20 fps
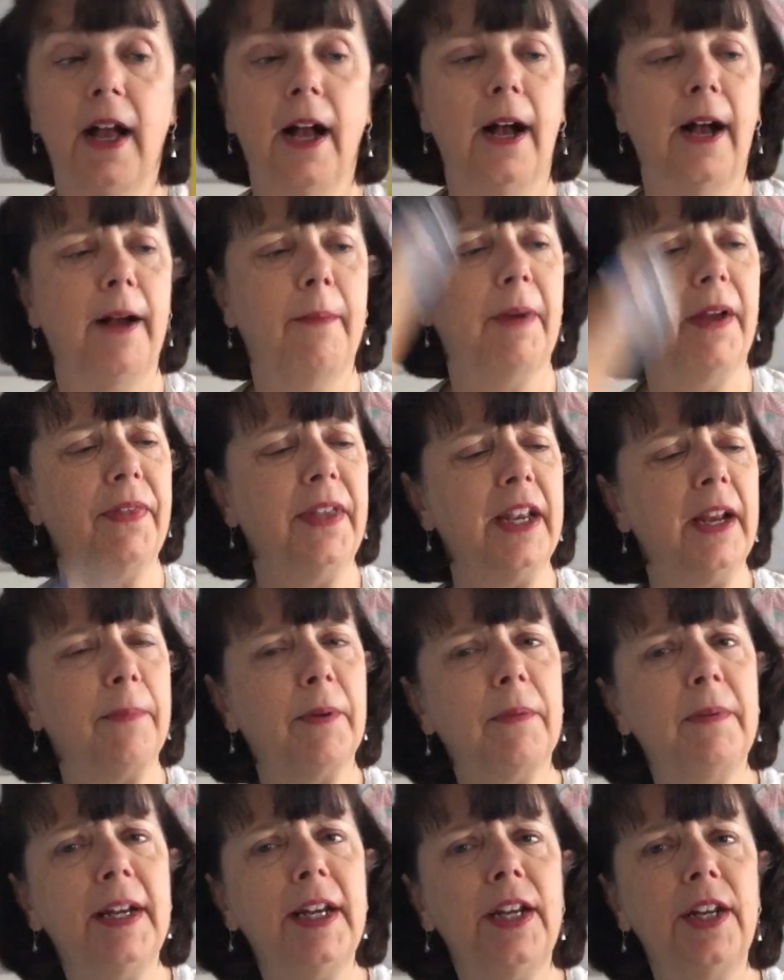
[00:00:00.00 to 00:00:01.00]
I think I
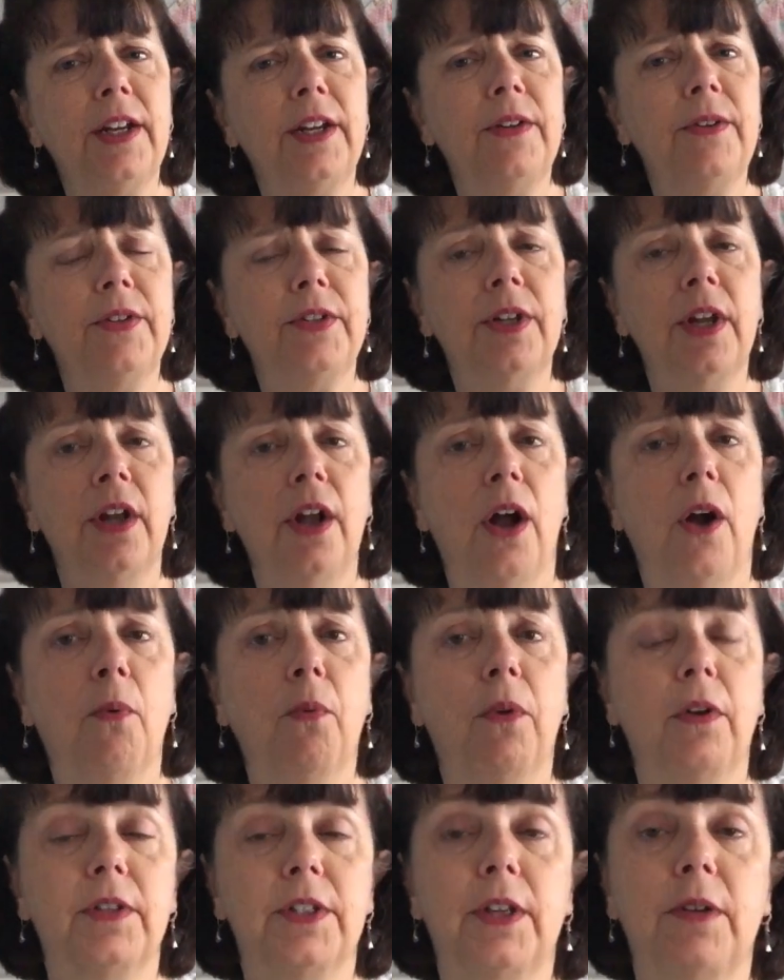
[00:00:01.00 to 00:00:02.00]
probably used,
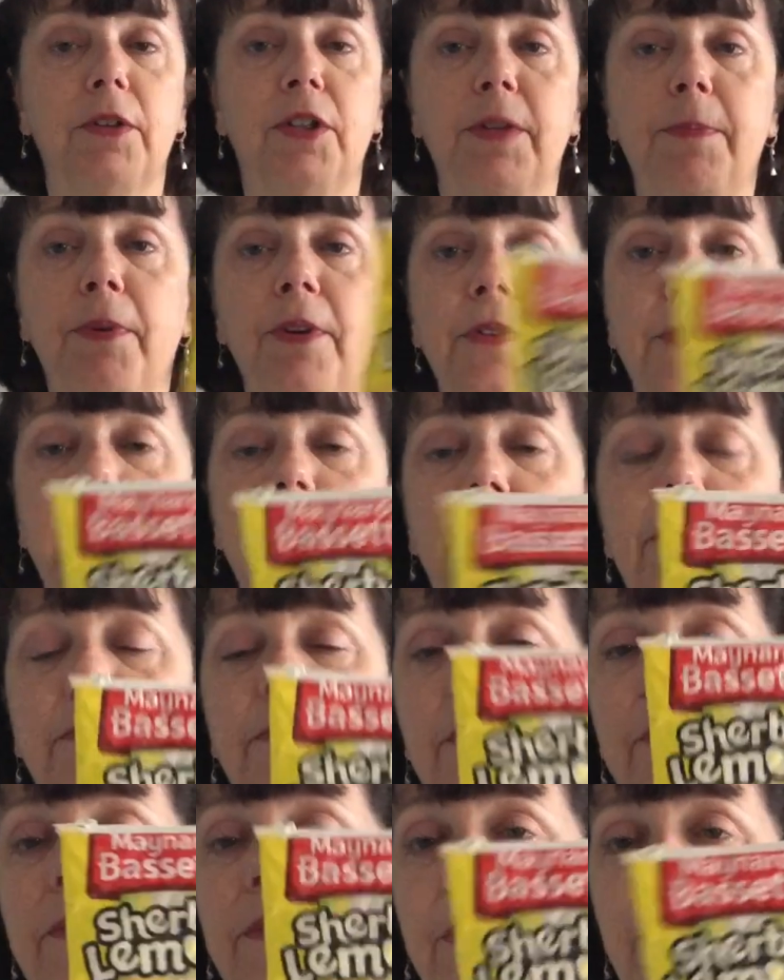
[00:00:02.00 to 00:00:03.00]
so to put the
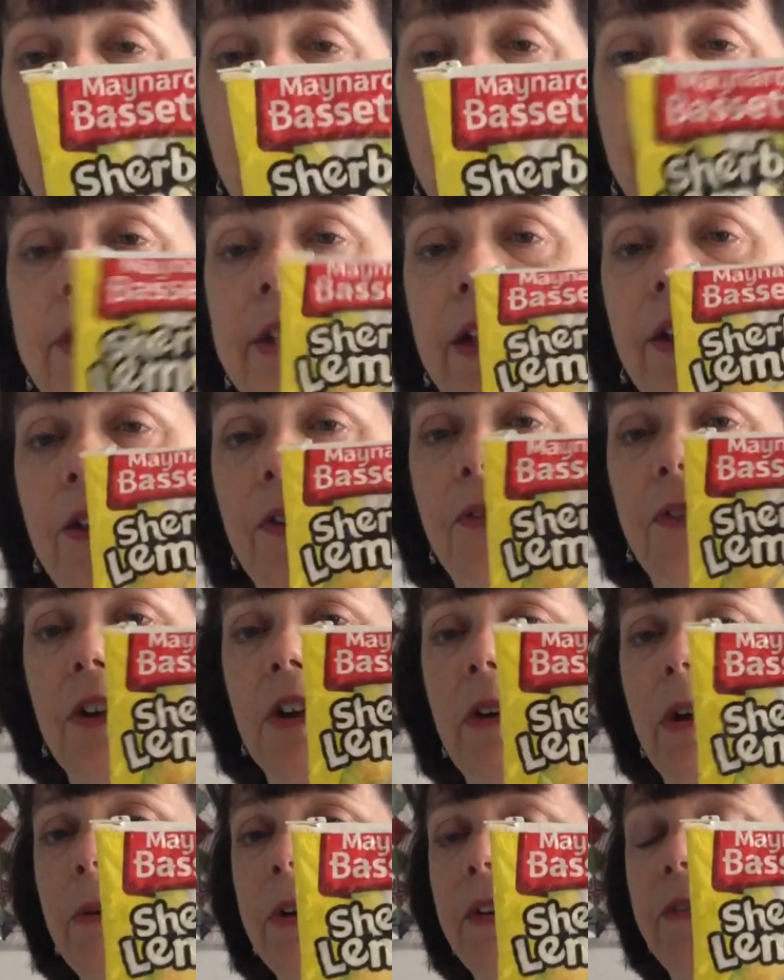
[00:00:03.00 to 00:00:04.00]
quilting through,
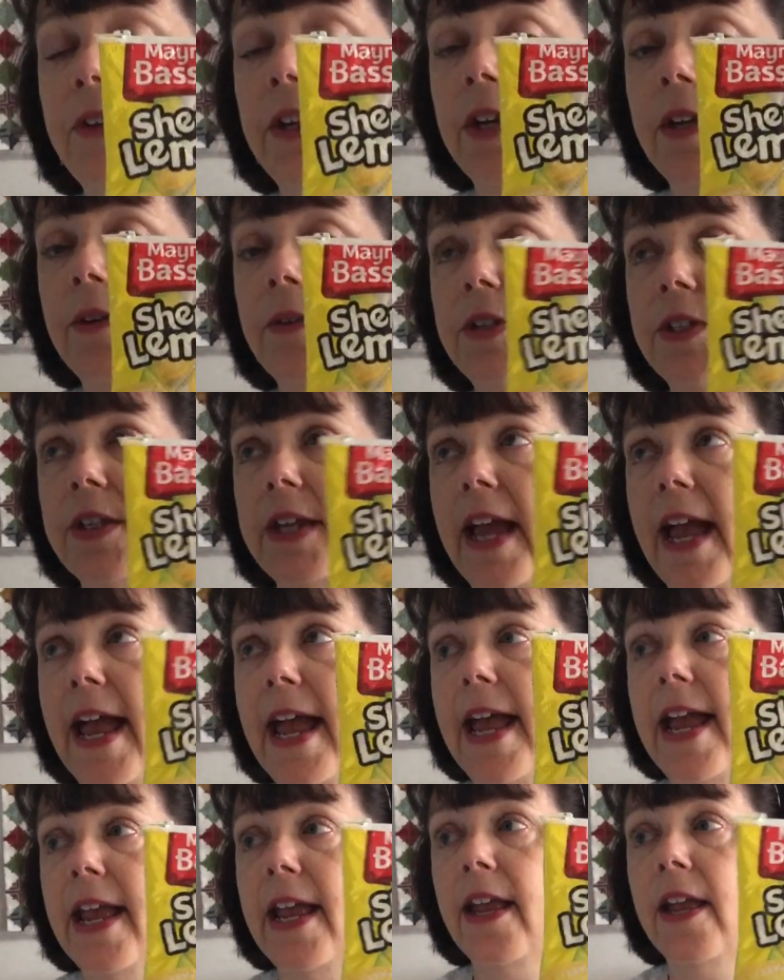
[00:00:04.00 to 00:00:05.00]
I would have used
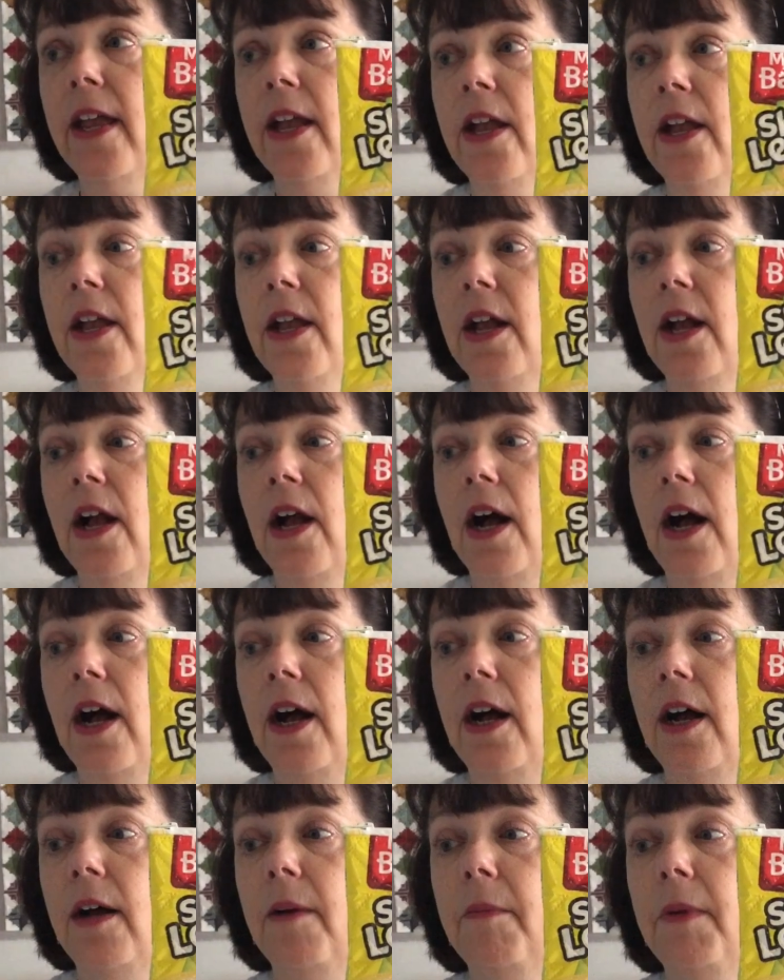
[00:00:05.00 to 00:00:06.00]
an
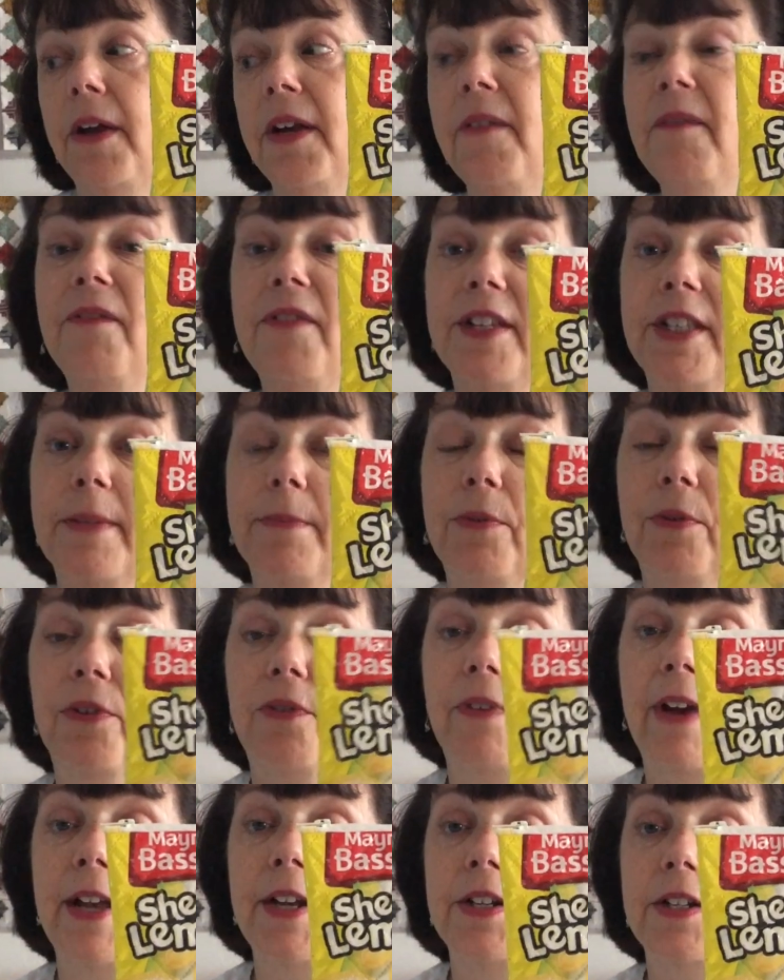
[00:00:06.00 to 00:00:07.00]
invisible
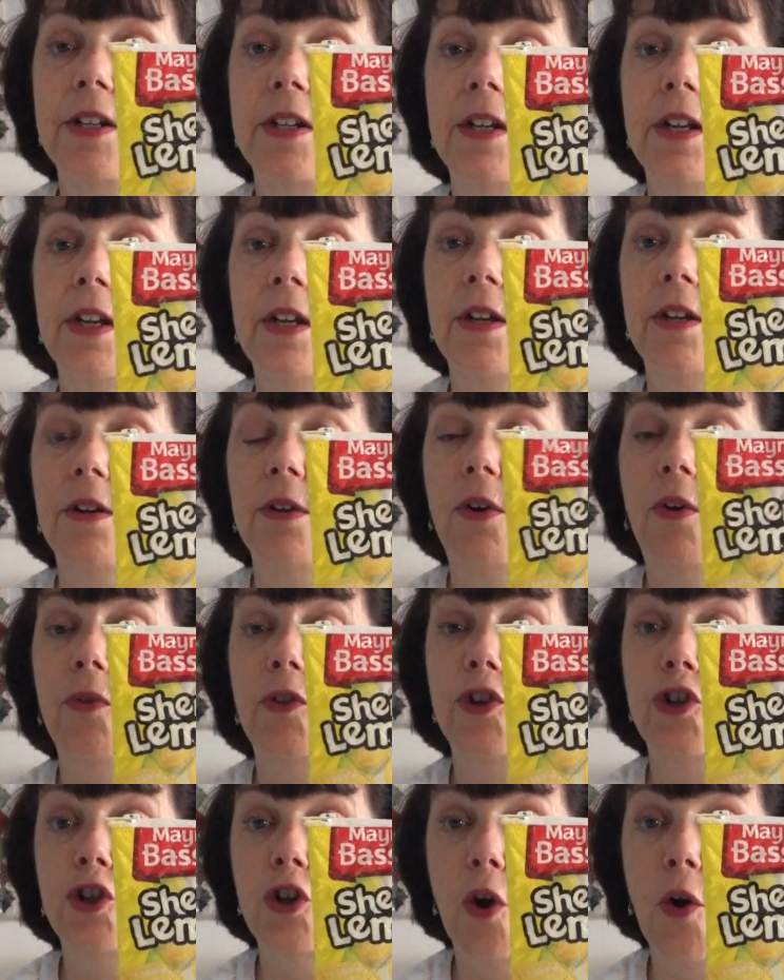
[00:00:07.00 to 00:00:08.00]
thread on
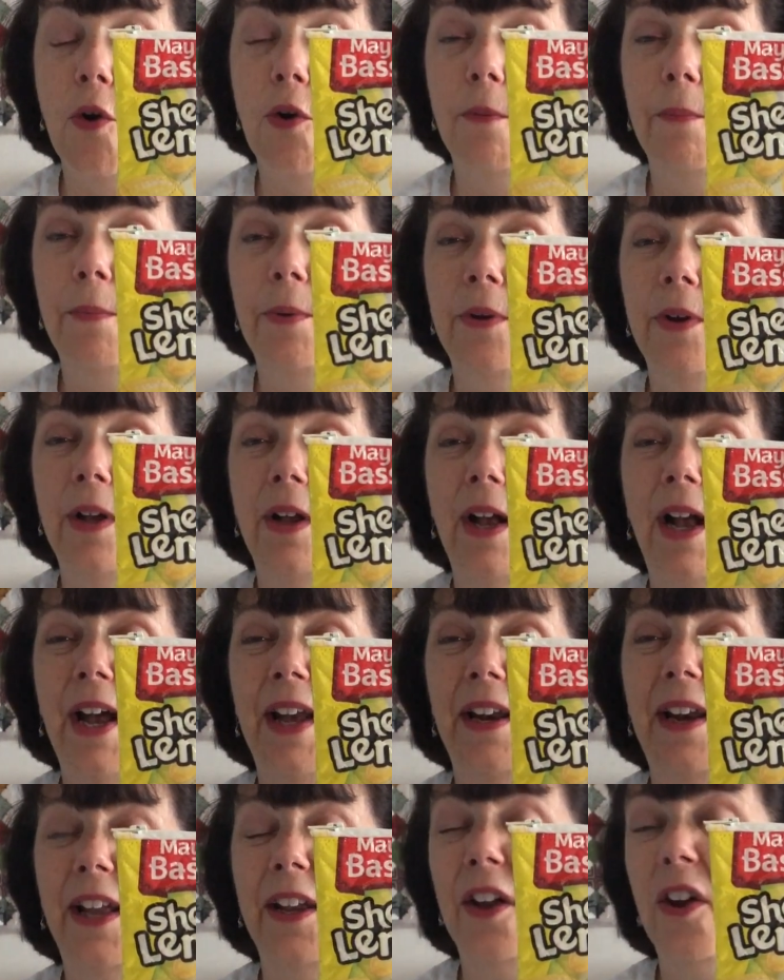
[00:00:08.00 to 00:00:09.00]
the top
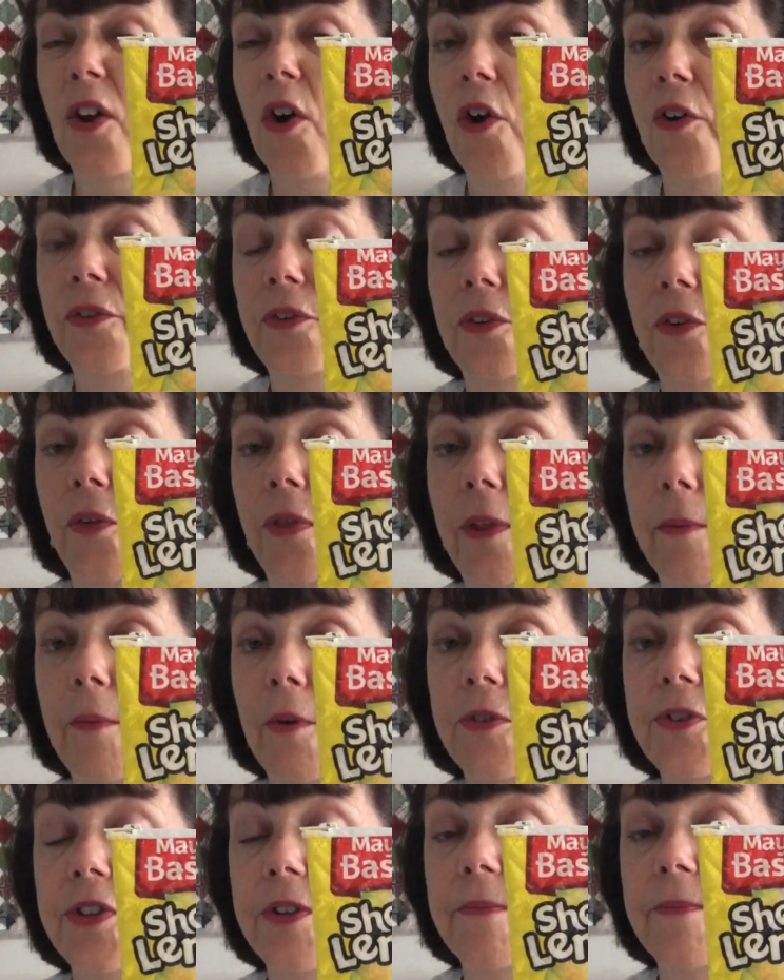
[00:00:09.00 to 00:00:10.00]
and like a cotton on the
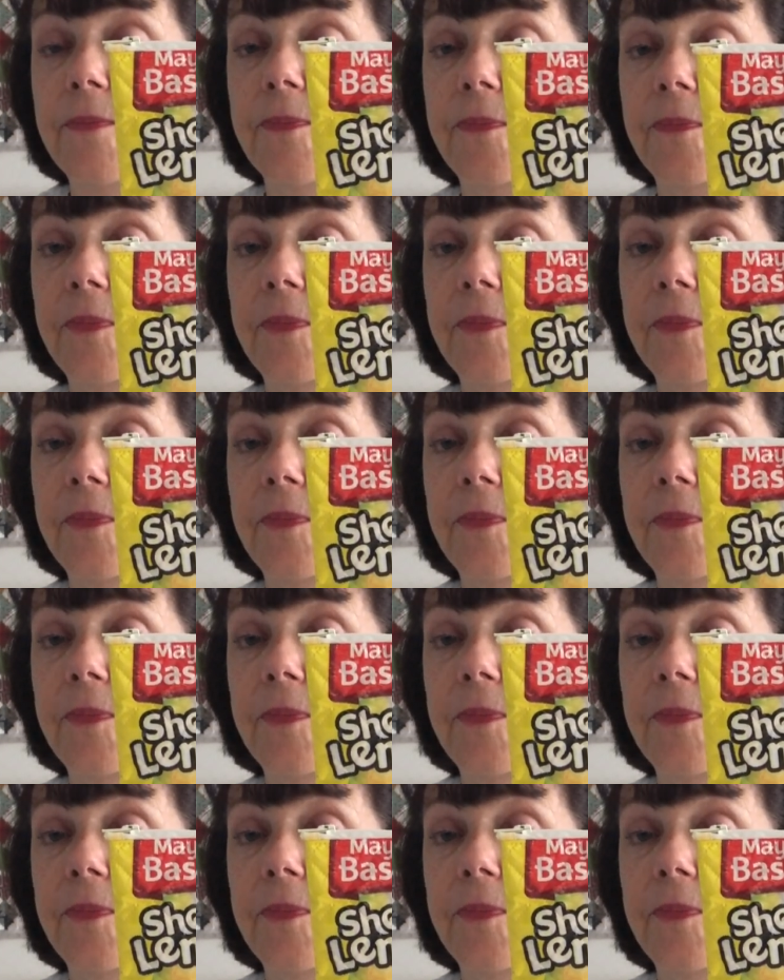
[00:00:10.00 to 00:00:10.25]
bottom.